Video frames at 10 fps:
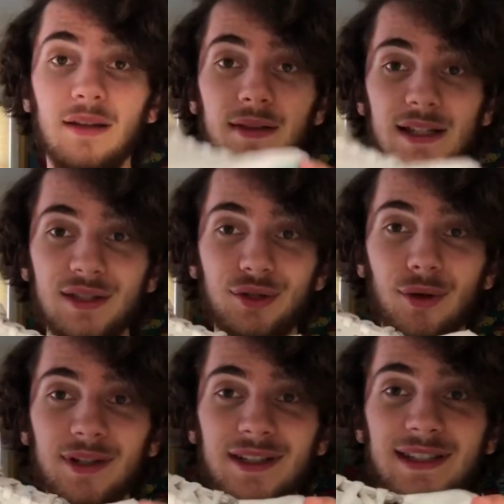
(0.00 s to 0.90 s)
These
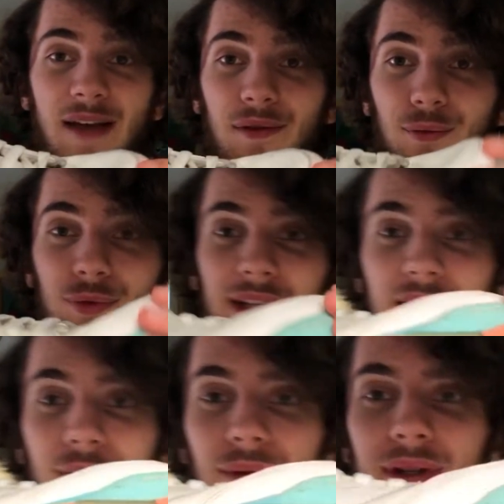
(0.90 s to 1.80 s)
Jordans have a really
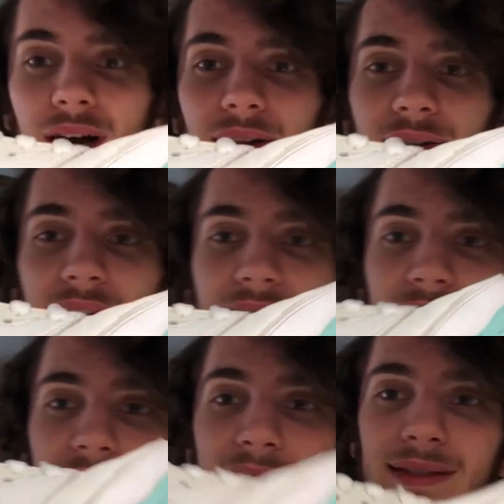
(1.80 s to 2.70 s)
cool color, as you
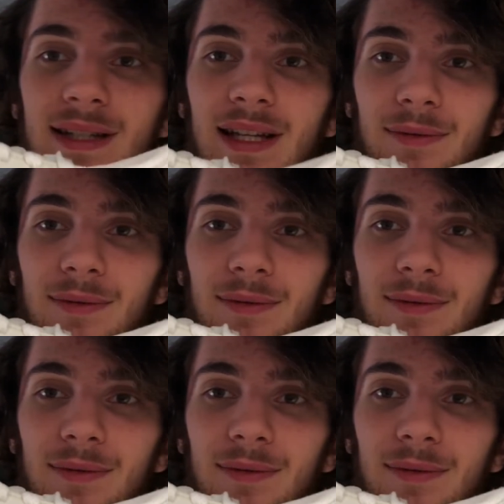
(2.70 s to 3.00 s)
can see